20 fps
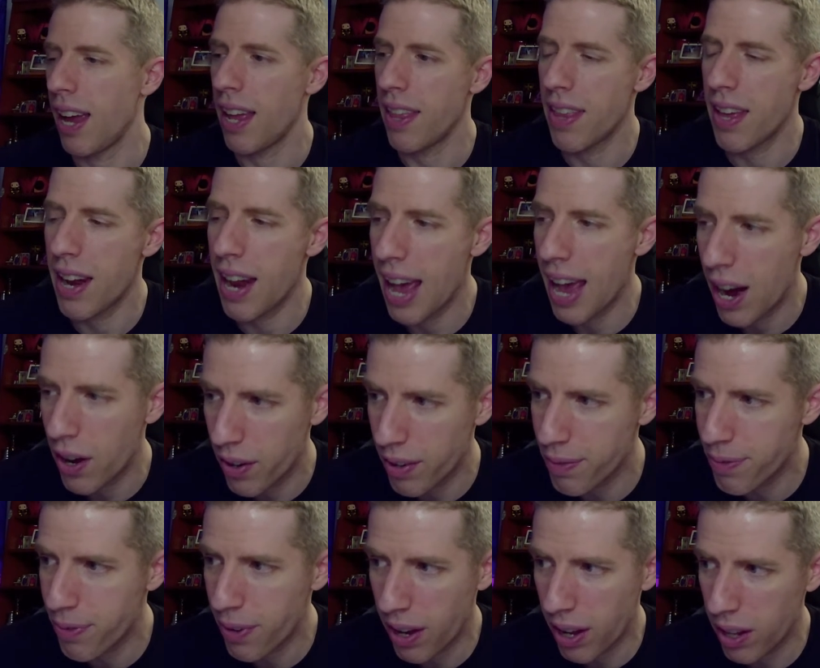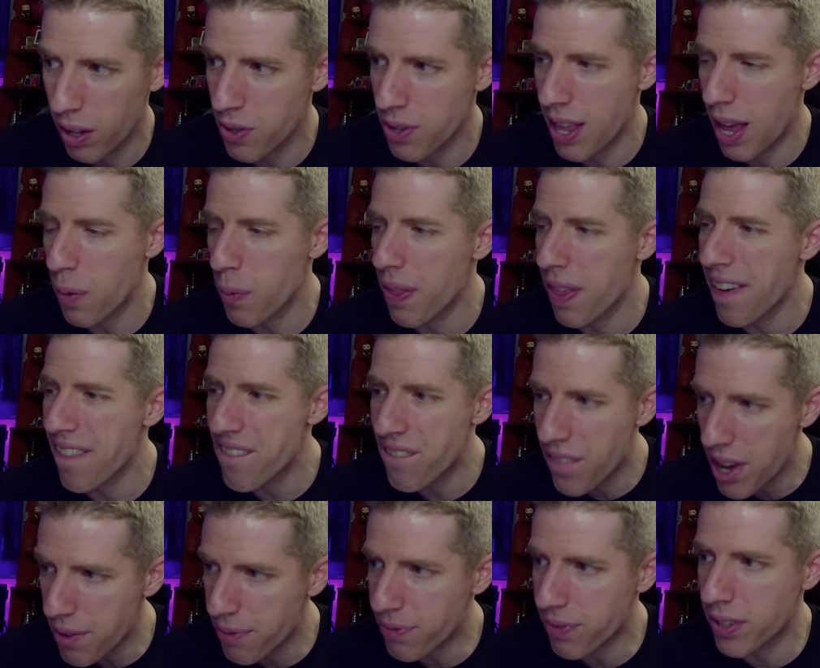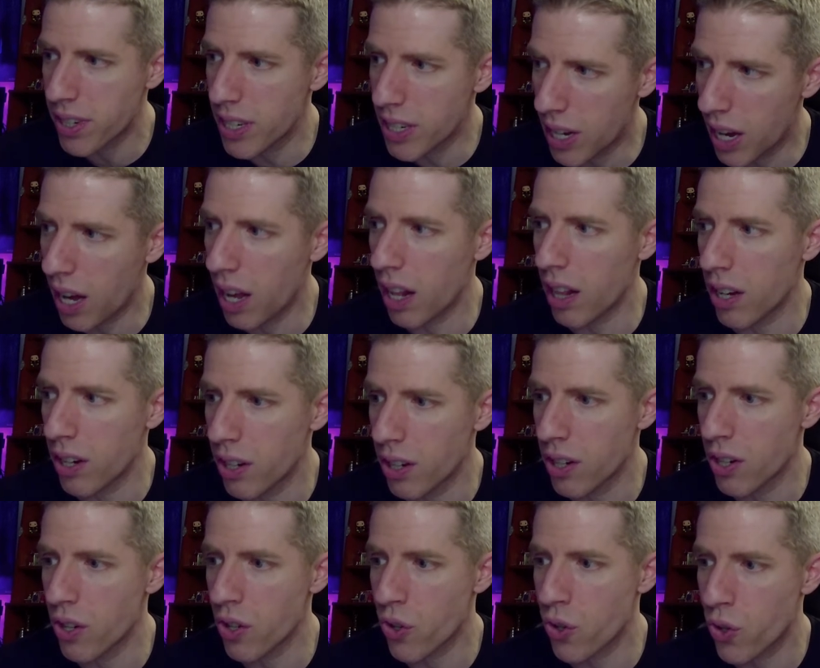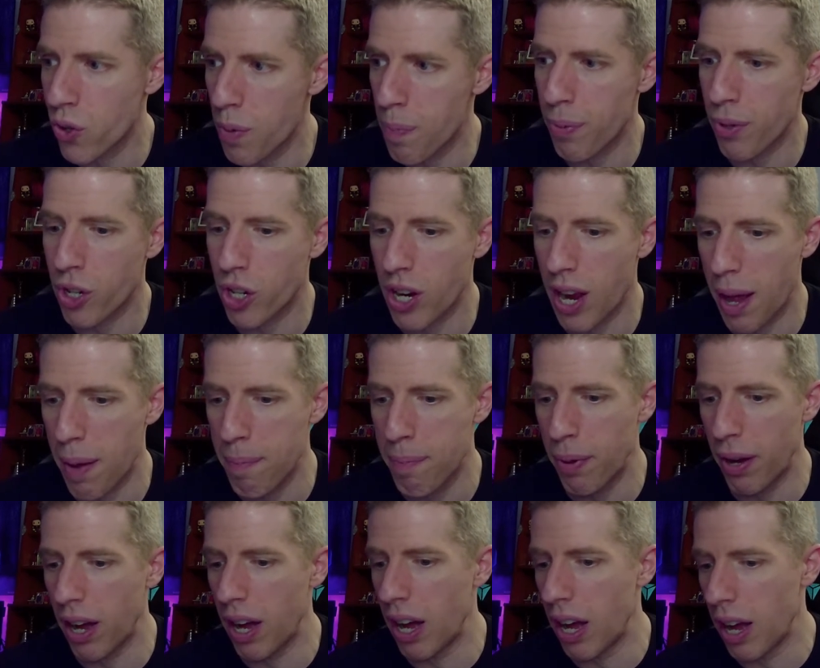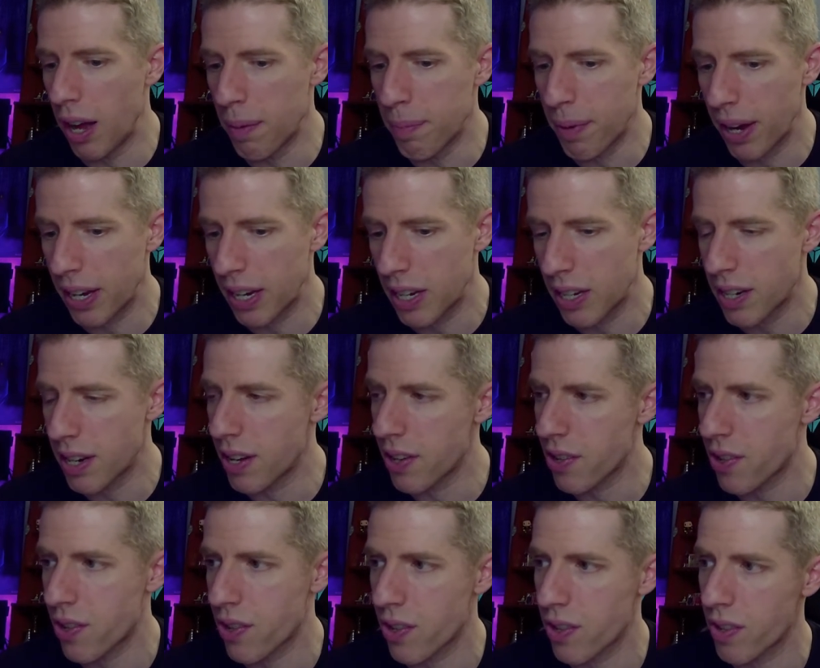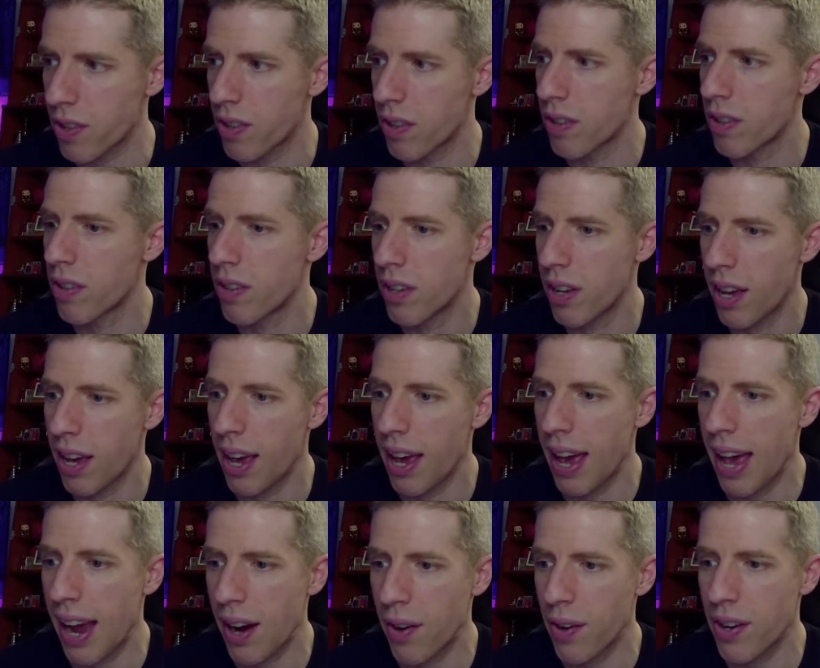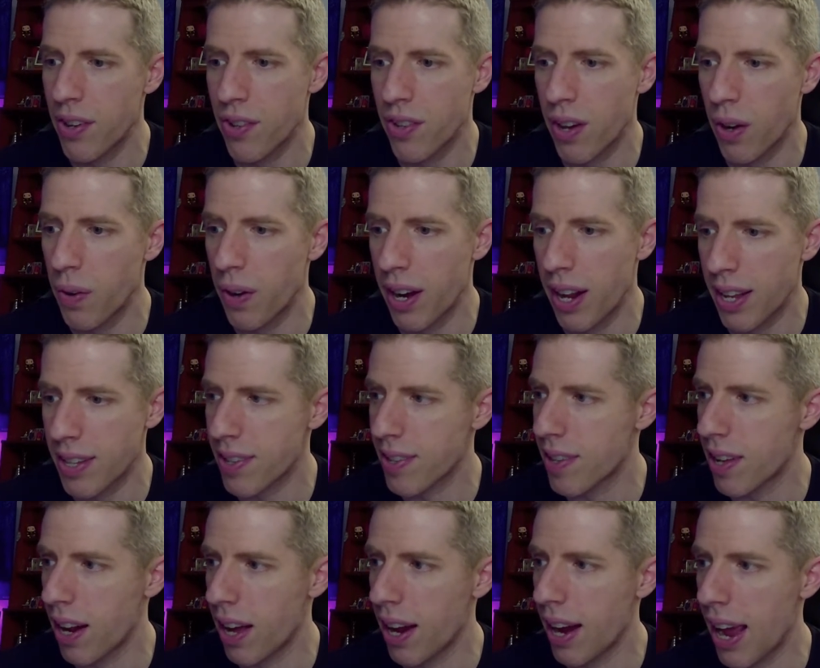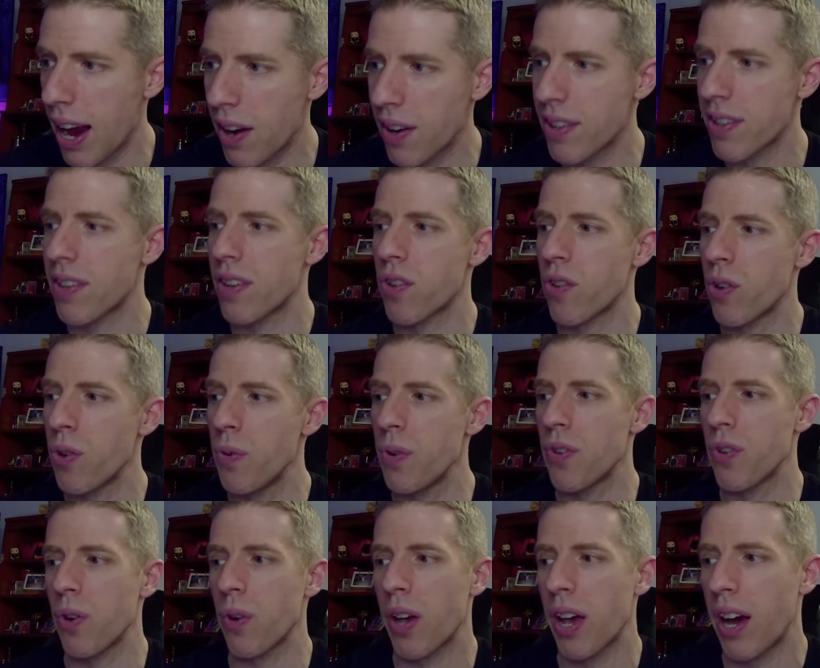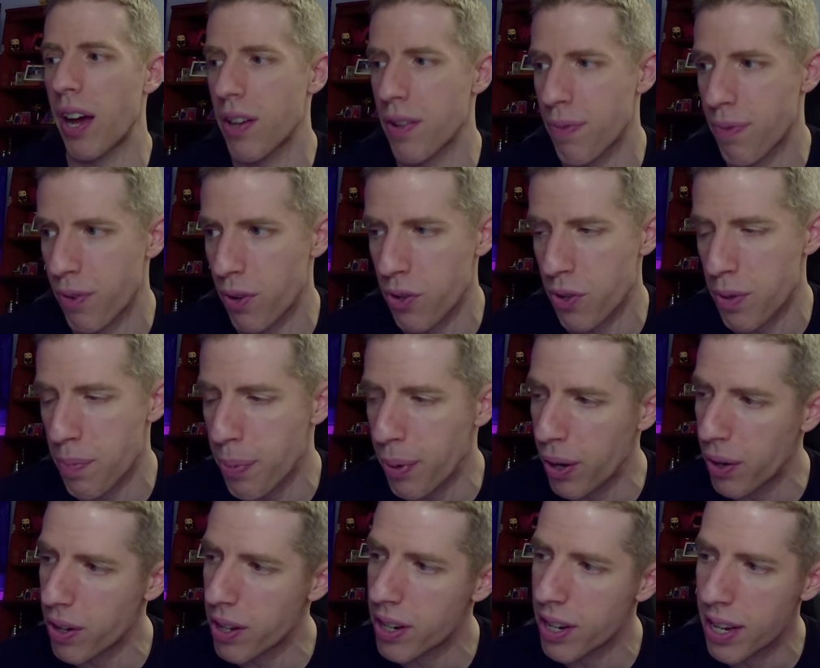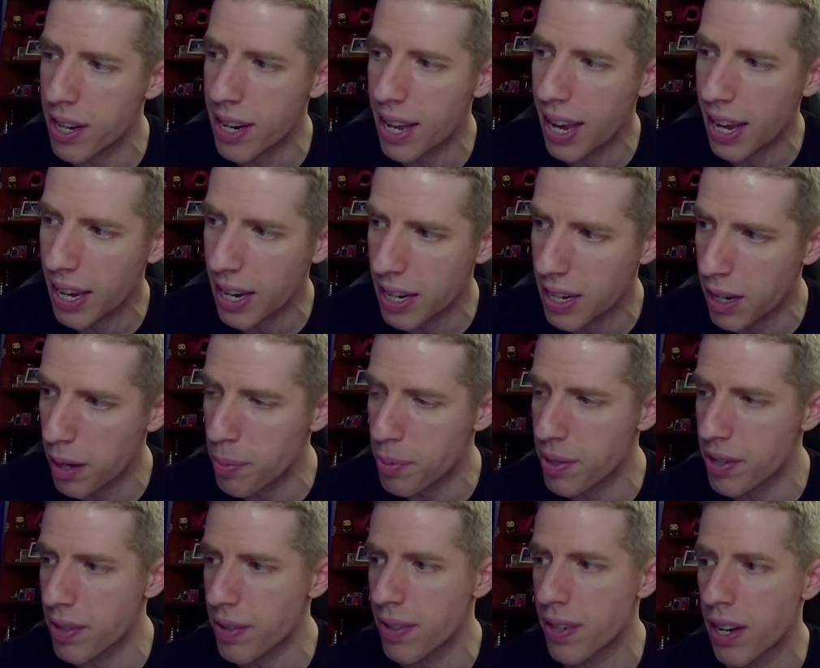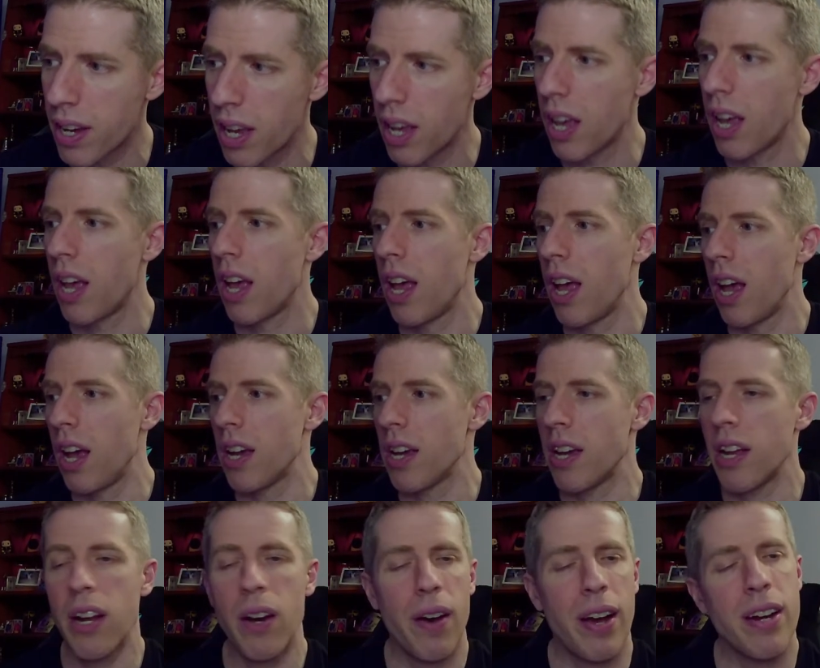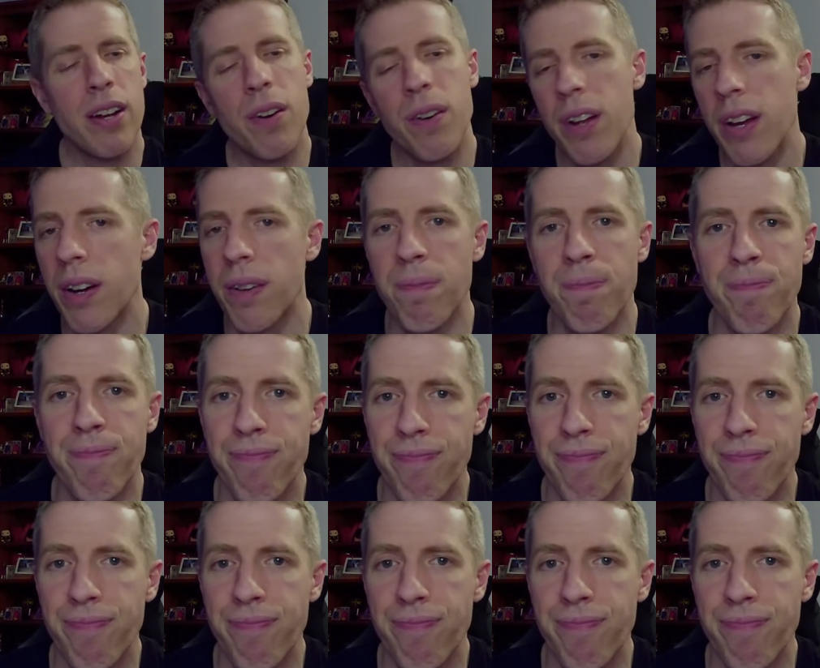And then Aaron follows that with a $50 super chat bomb. My goodness. Aaron is going nuts tonight. Aaron says, Who is Okada's first opponent in AEW? You know, I don't know.